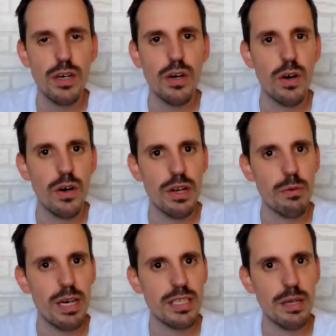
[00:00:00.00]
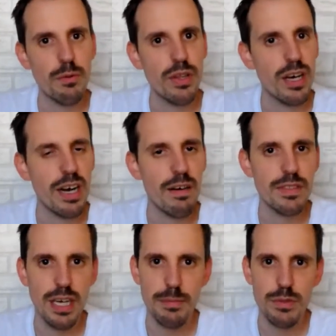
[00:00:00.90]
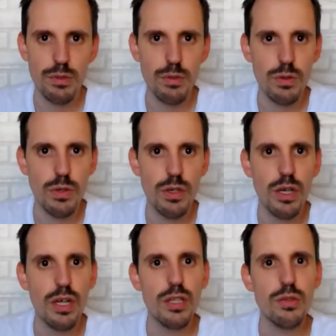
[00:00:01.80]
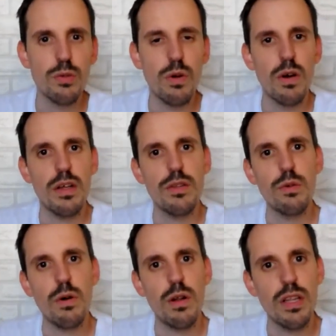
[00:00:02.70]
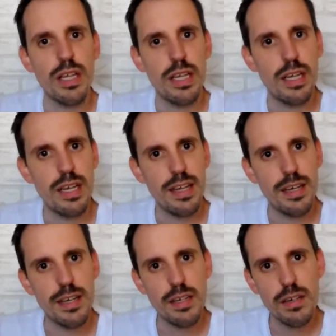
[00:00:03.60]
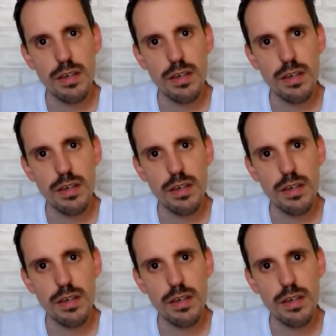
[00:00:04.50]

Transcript: otherwise I wouldn't have time to do all the